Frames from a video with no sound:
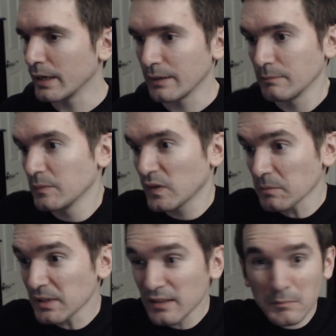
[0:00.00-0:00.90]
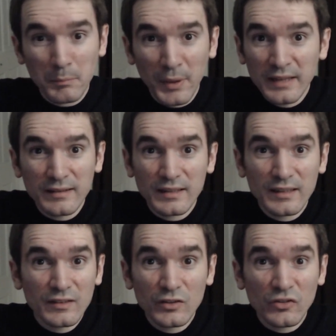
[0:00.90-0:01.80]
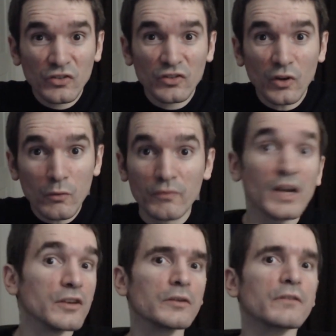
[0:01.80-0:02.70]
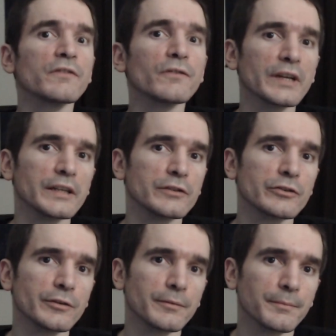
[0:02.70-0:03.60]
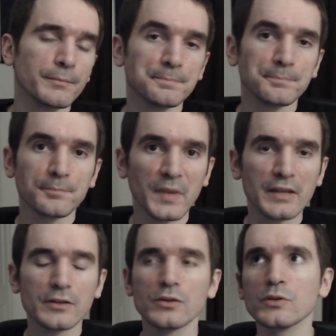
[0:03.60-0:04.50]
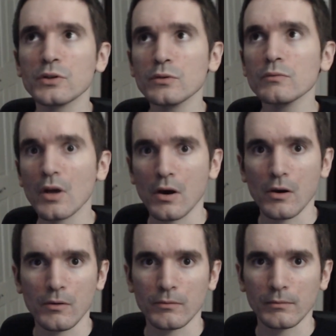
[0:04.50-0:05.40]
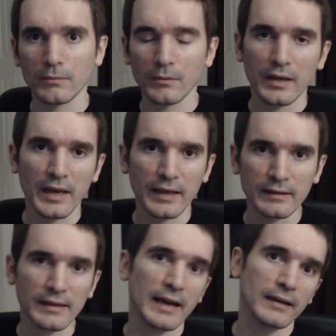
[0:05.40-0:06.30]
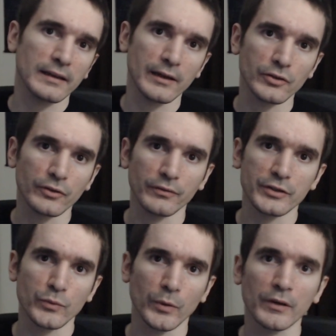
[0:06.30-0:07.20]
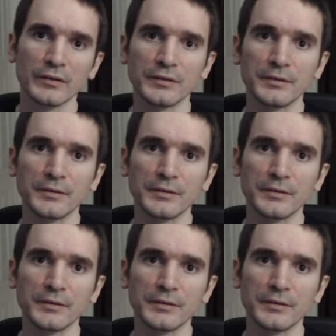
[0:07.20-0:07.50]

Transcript: Something as basic as your stove, your fridge. Do you know exactly how your fridge works?